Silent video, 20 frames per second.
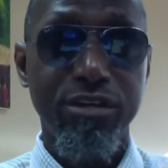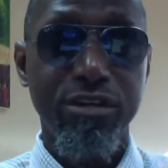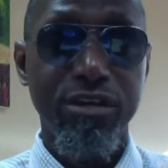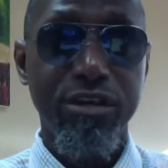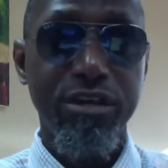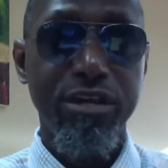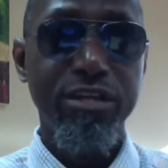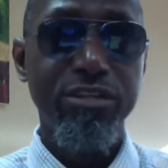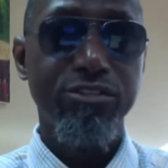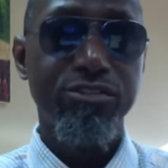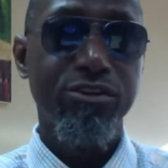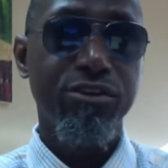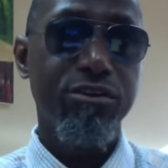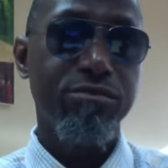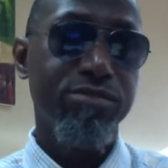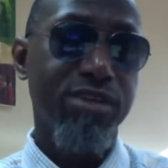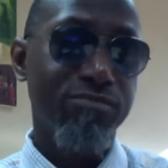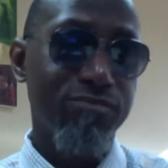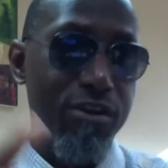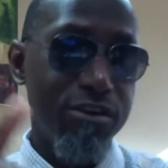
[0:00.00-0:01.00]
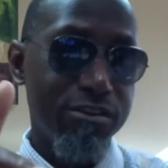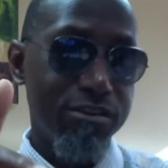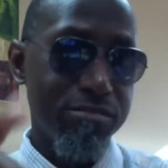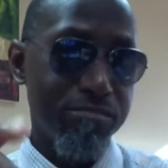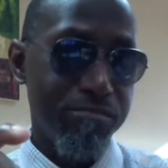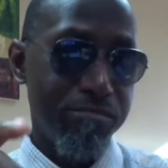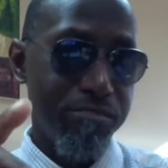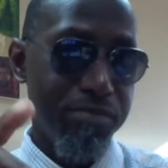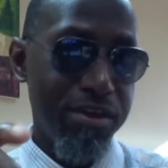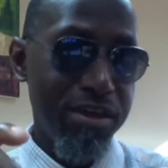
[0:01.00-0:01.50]
in terms of on the
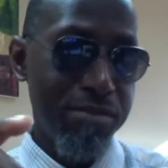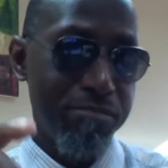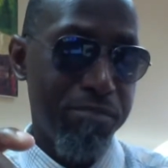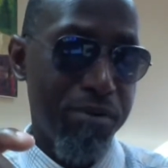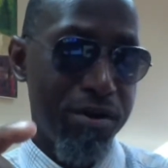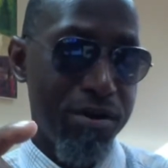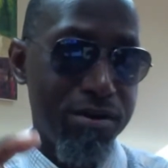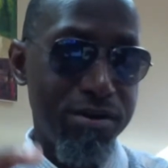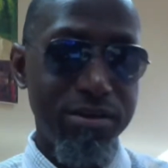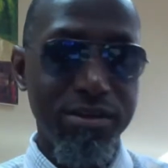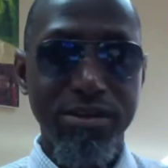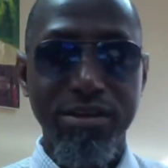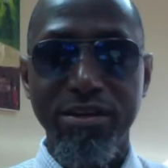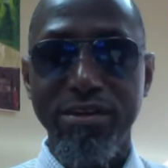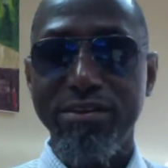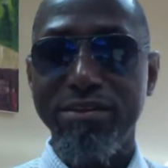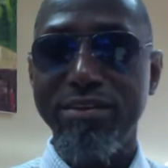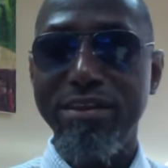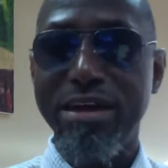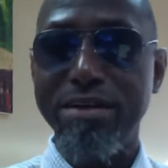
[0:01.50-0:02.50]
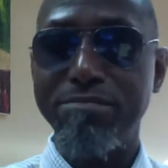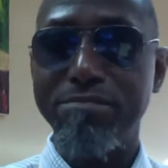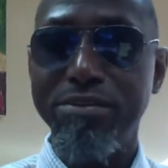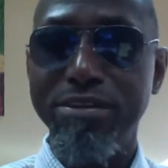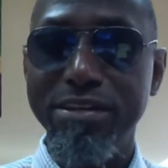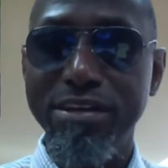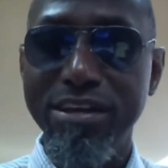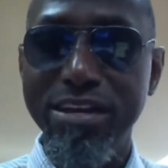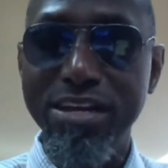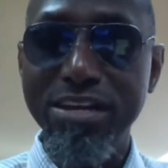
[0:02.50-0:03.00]
paper than
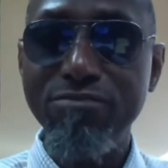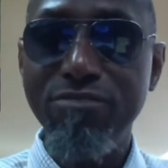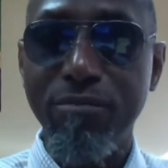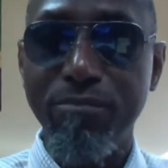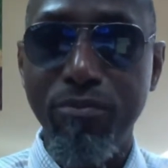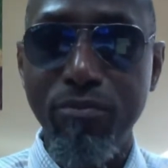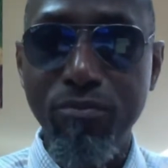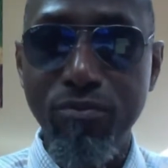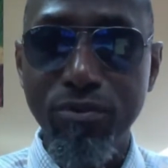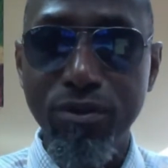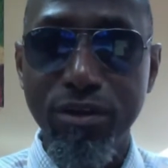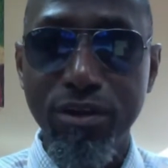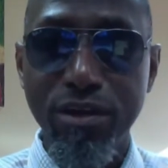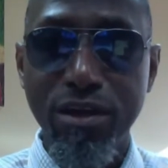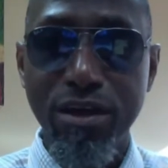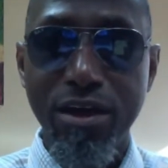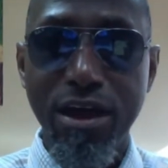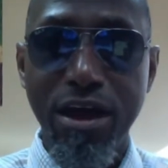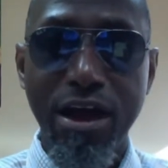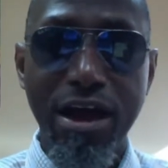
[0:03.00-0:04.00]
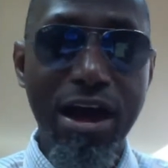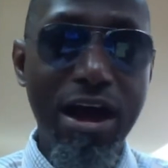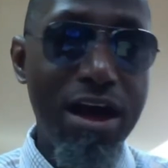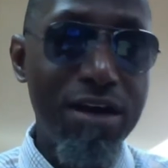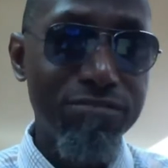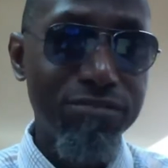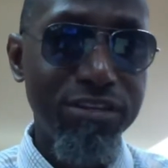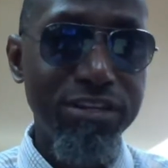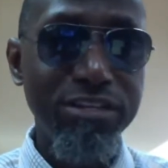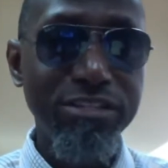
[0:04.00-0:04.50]
Liverpool
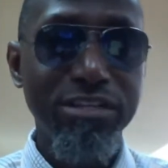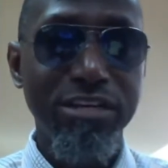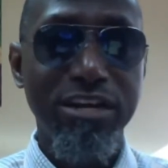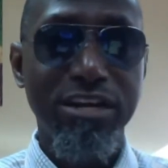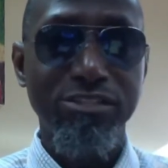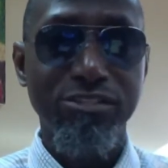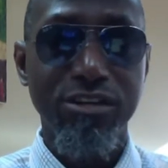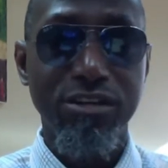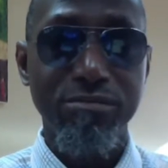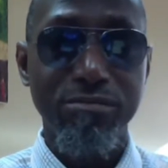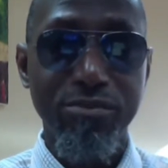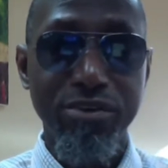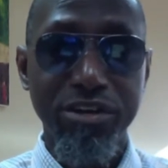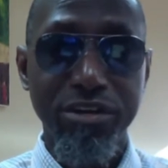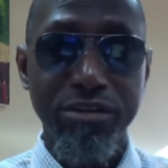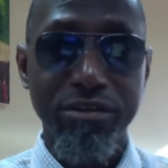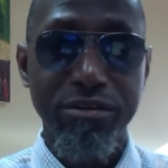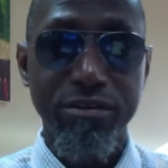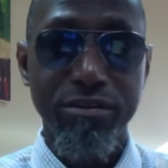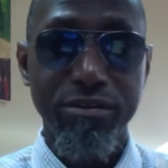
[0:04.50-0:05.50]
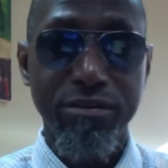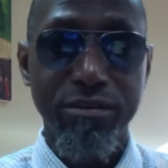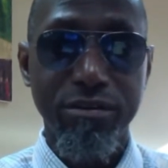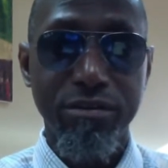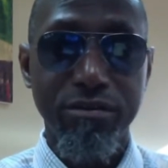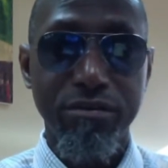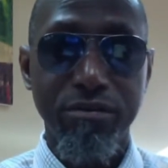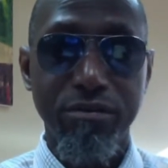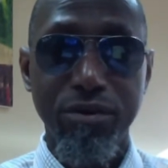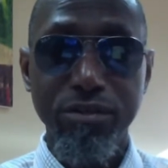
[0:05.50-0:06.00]
after the international break.
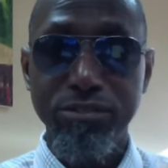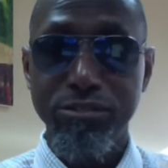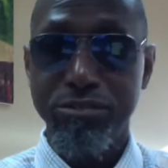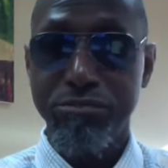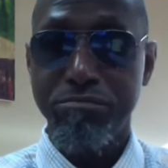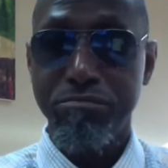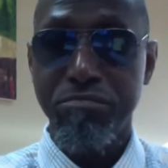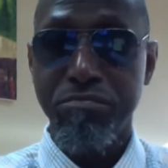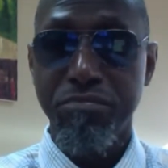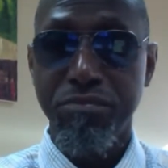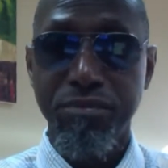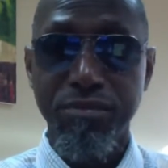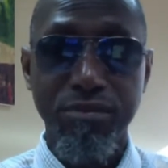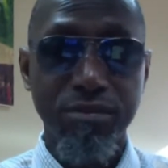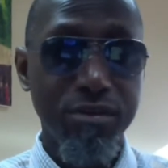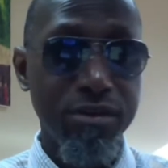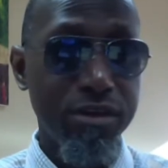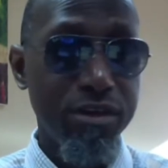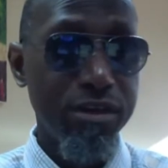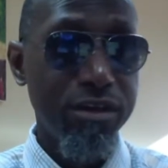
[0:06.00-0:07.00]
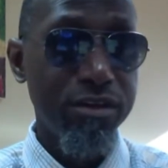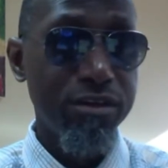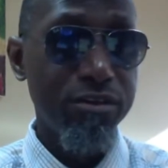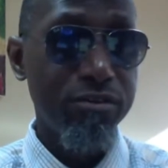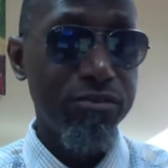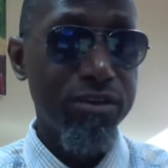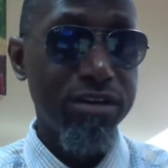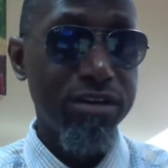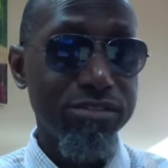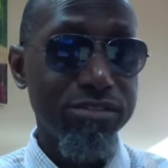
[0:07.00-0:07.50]
But you
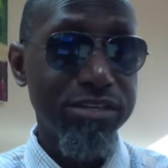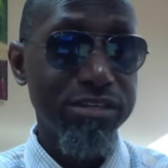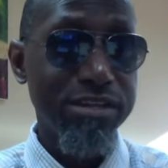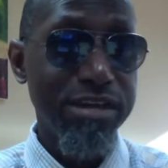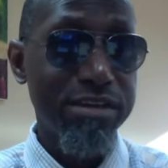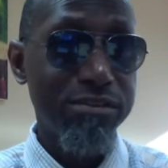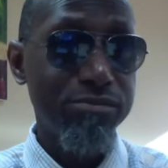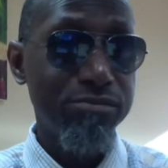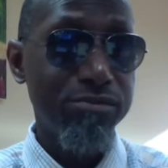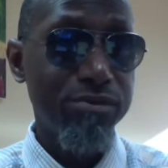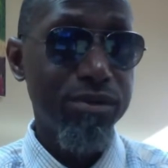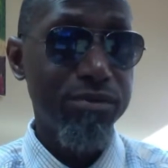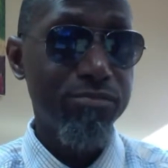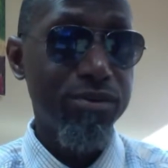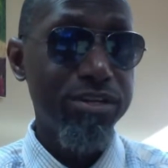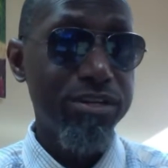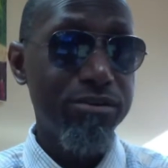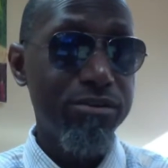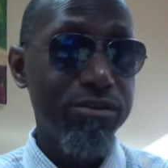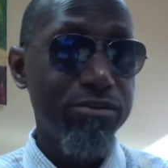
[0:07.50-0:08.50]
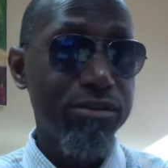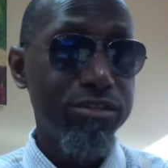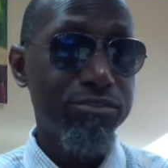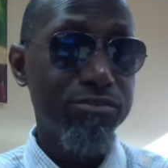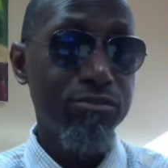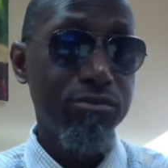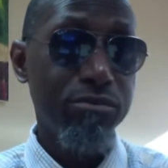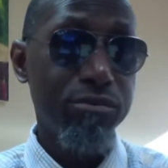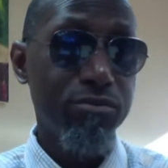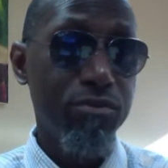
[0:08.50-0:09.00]
could have that when they were going to
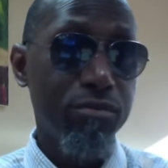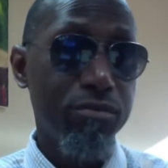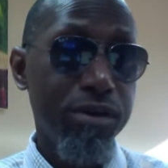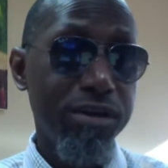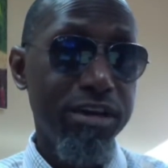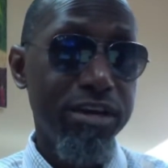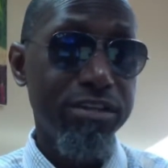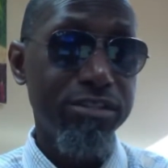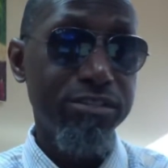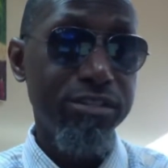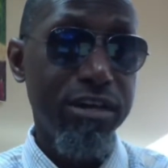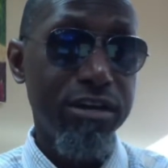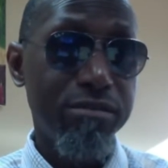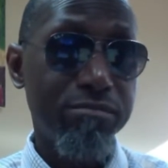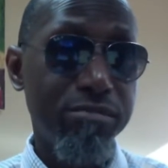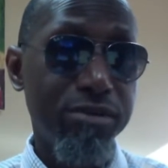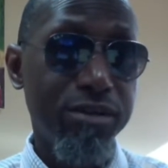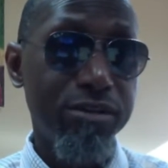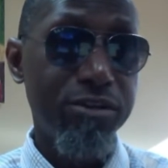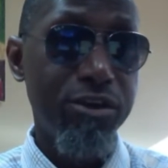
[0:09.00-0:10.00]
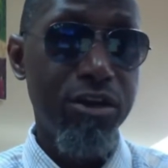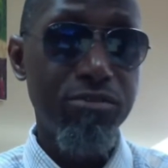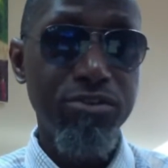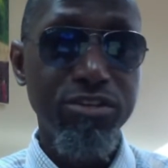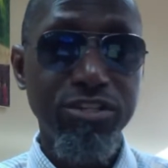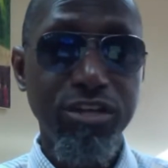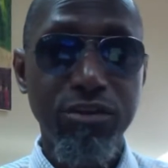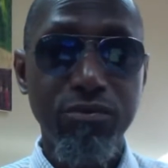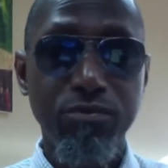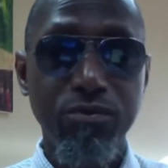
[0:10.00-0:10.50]
go up against Norwich
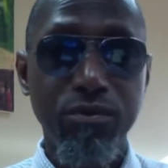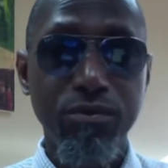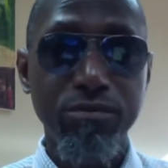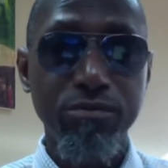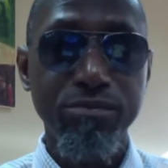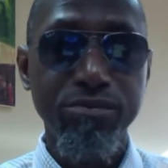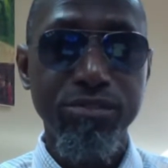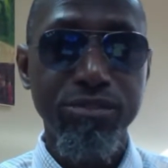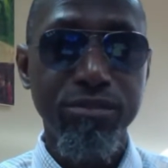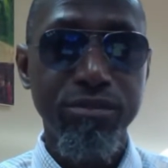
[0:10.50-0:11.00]
and Wolves.